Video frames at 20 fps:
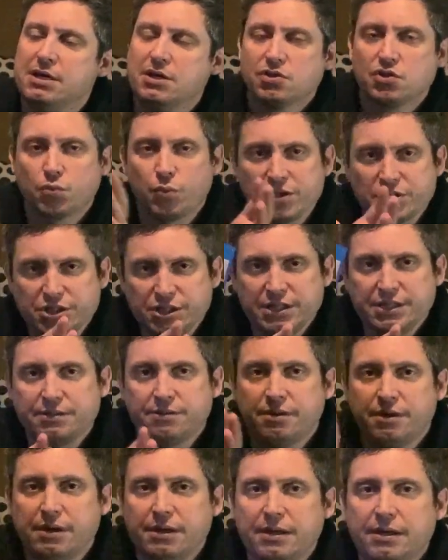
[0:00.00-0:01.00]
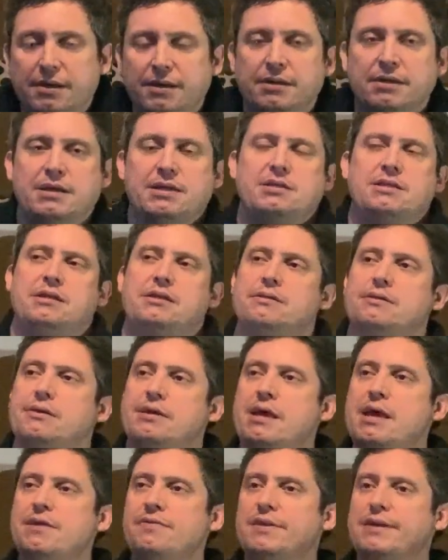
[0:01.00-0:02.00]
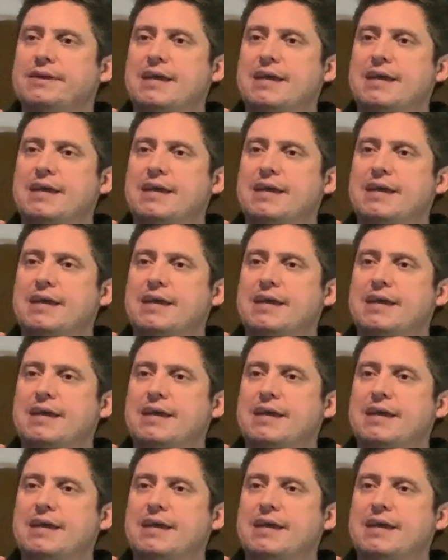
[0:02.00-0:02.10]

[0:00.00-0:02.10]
Switching in the